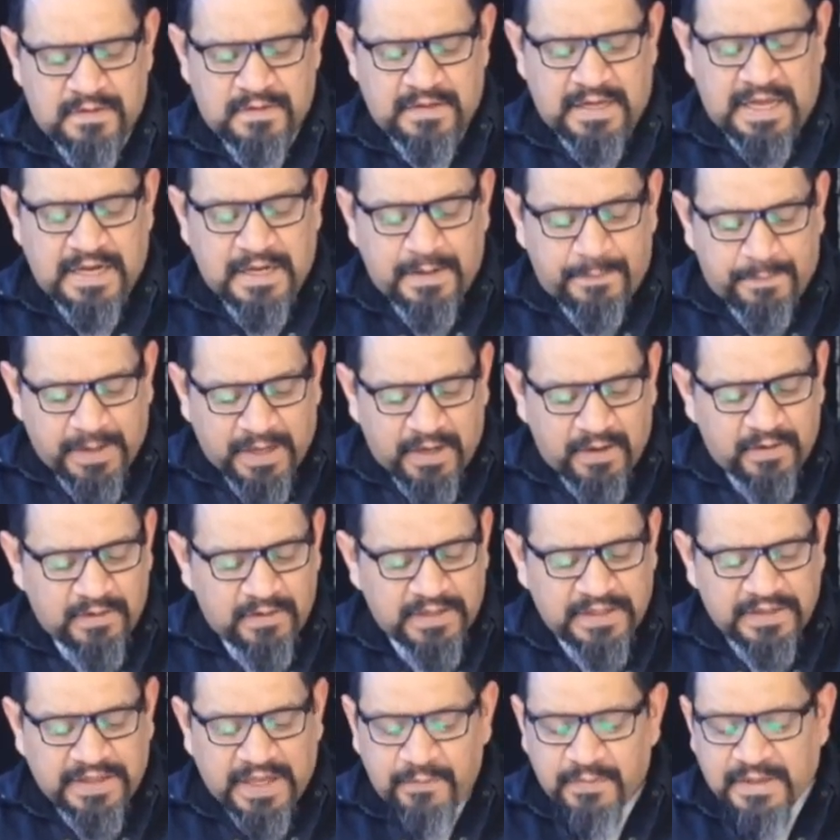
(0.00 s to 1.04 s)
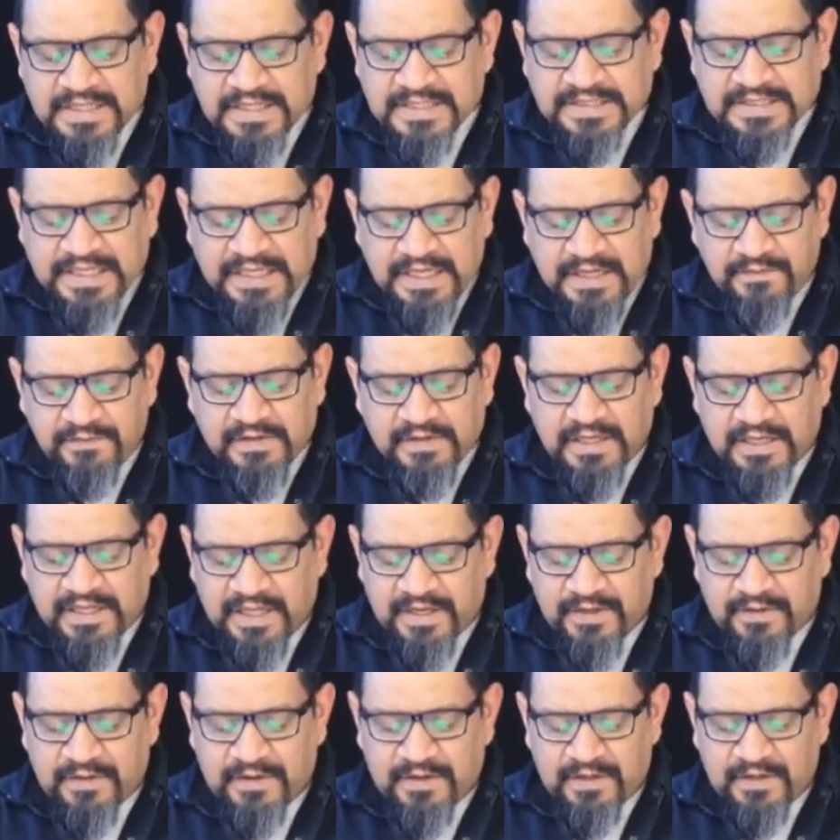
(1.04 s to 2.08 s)
And apparently they received a
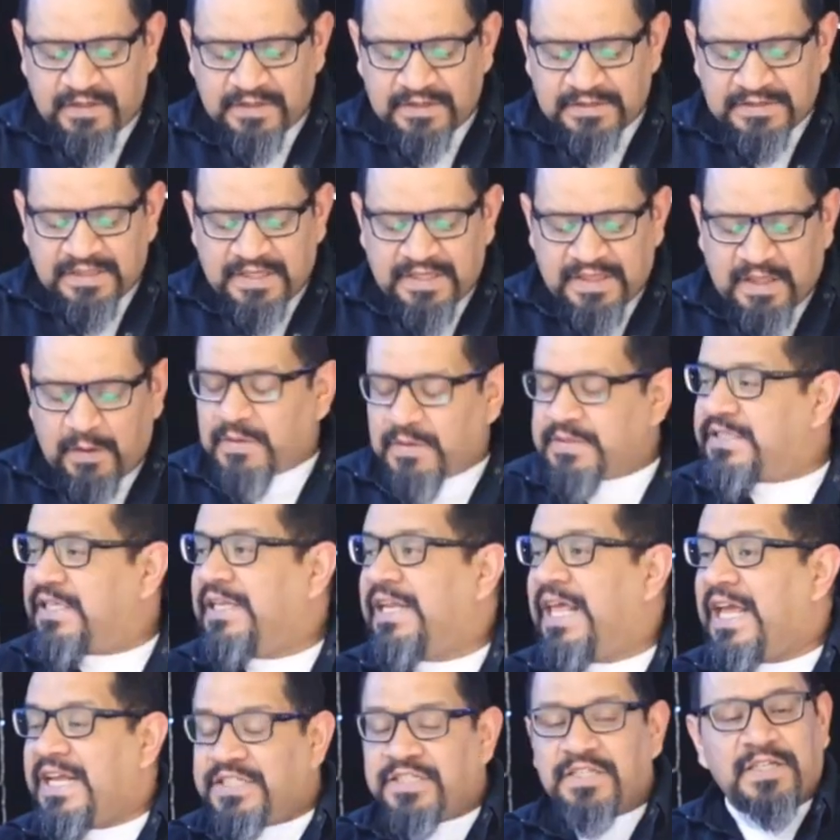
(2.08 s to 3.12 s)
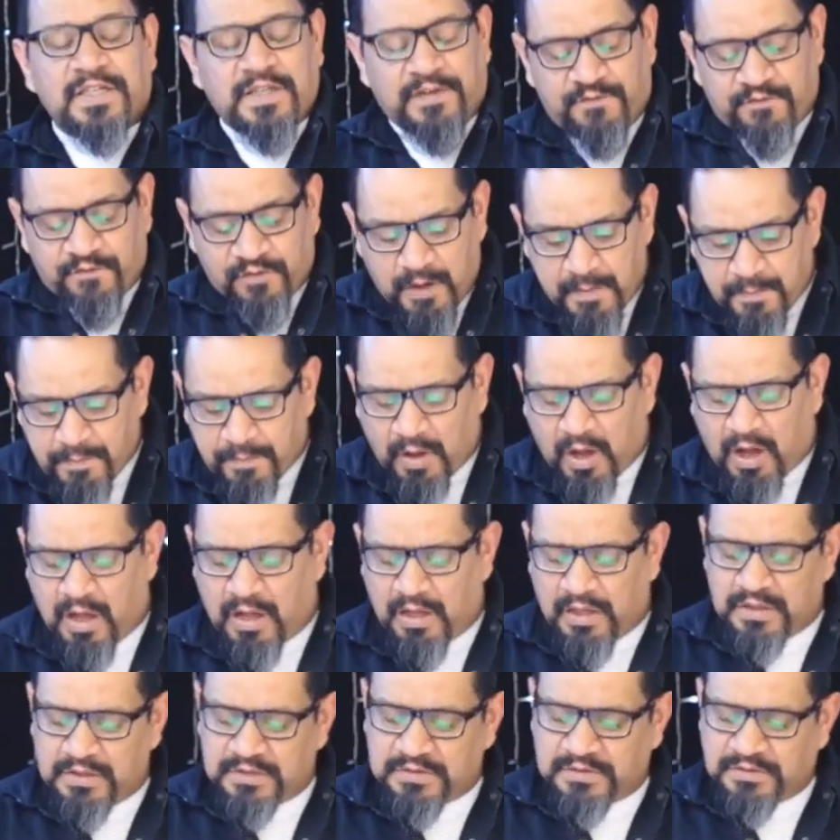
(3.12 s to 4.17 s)
letter that was allegedly from
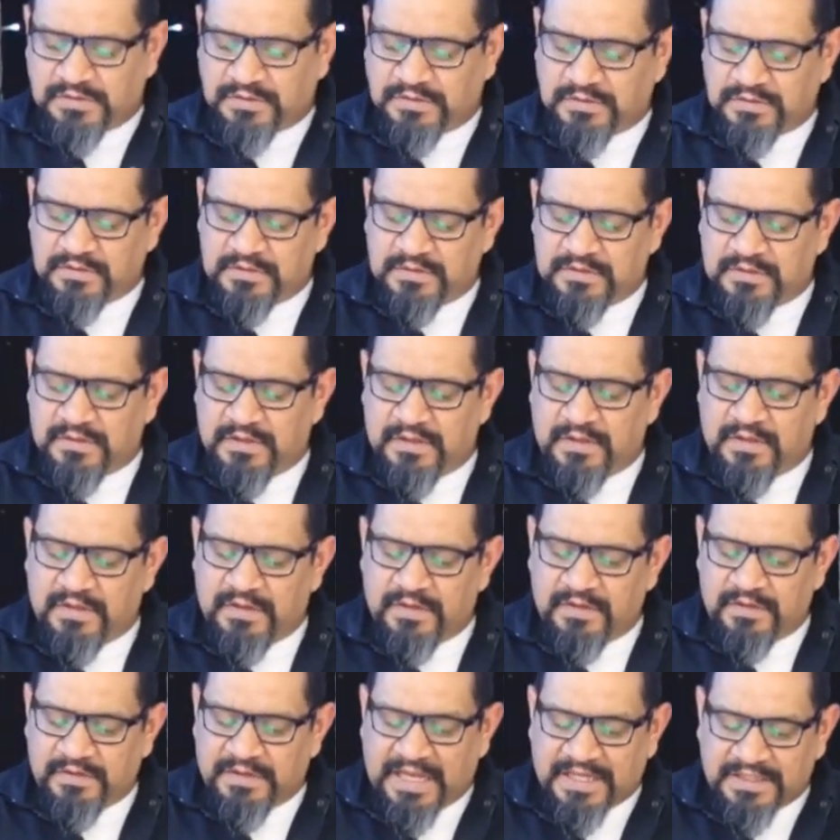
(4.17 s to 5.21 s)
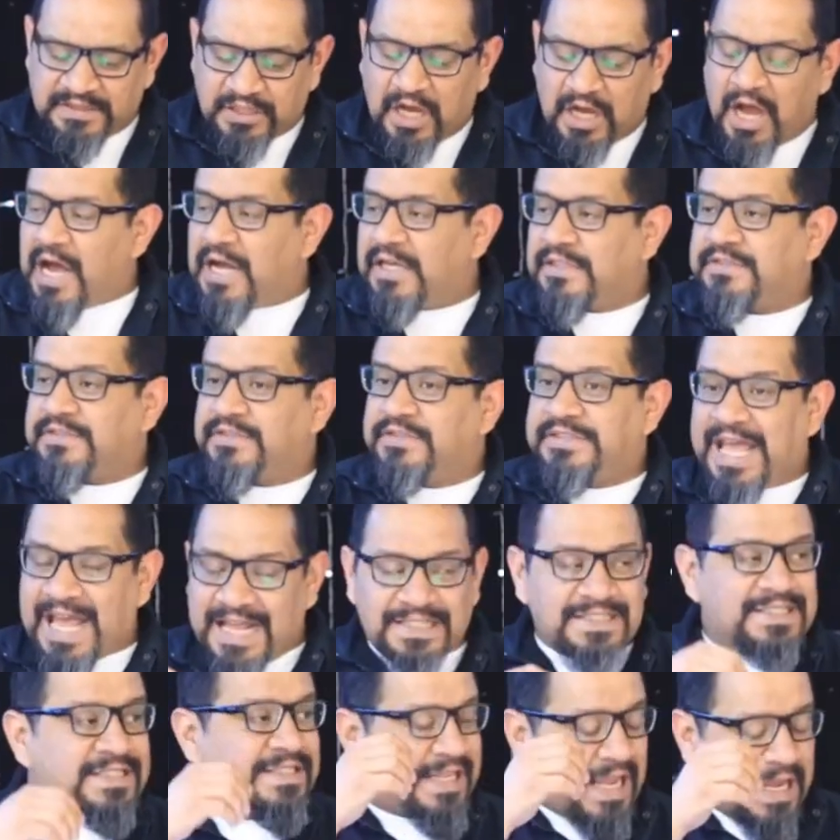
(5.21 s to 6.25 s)
Paul that taught
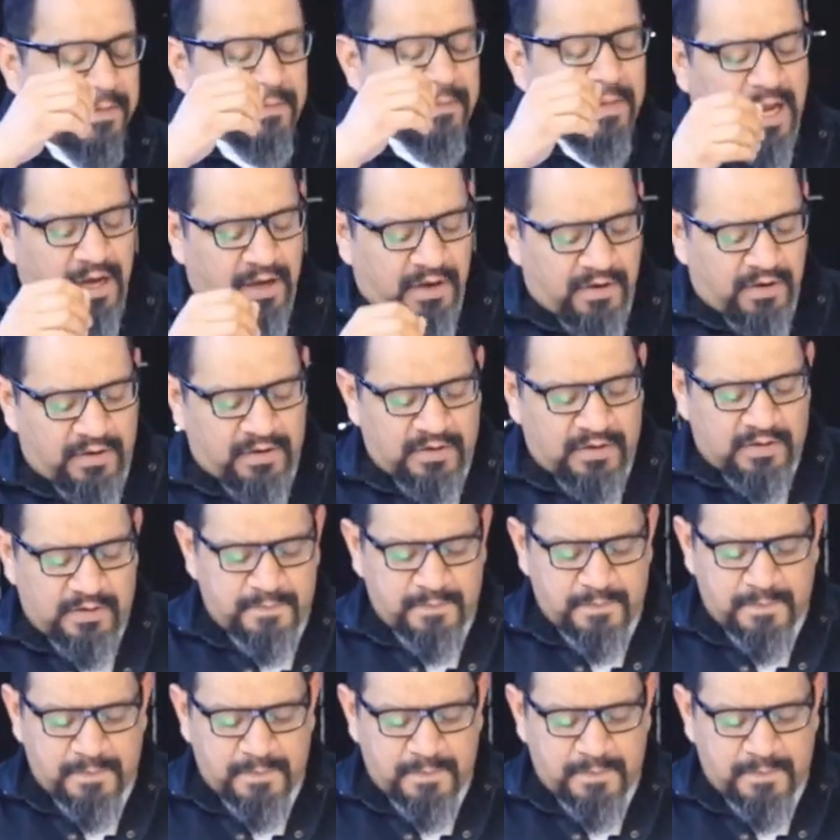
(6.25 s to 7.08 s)
that same error.